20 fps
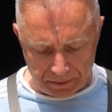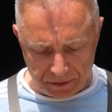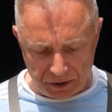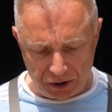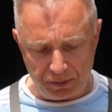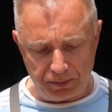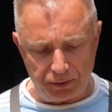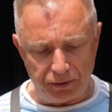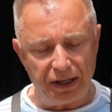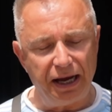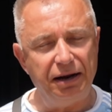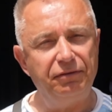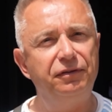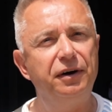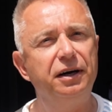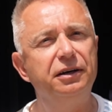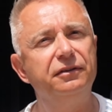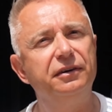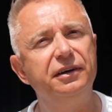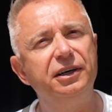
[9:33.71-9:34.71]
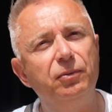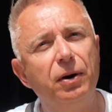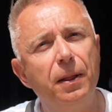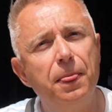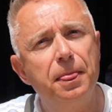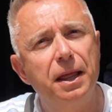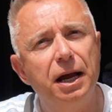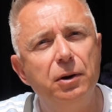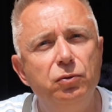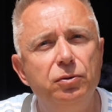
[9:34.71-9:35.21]
You put that in front of
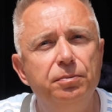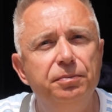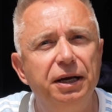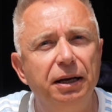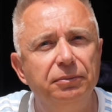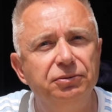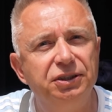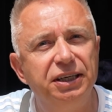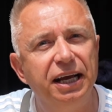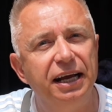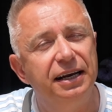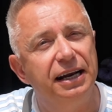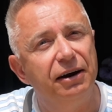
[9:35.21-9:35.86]
anyone, they wouldn't be upset.